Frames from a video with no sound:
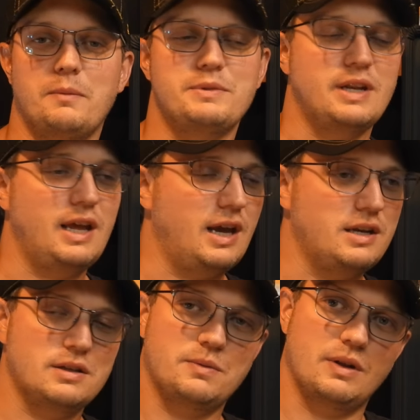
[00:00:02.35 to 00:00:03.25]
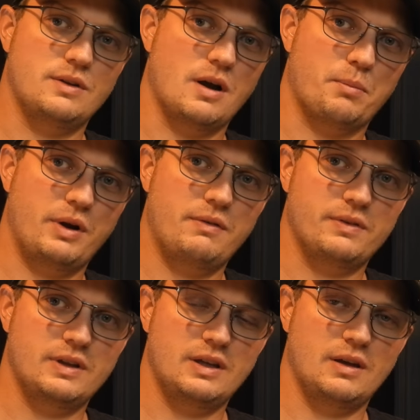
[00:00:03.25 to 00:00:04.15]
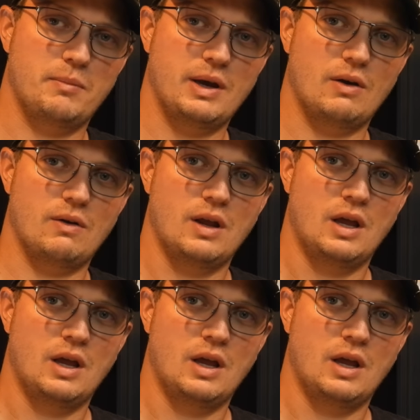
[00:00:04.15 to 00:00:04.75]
Today I just want to talk briefly about